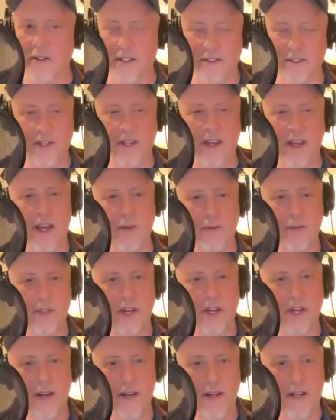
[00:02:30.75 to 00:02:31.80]
This is a guy that would
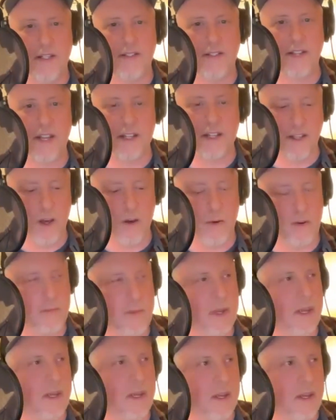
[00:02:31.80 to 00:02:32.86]
not say hello to
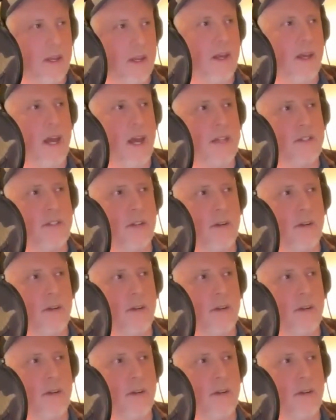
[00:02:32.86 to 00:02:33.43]
me. And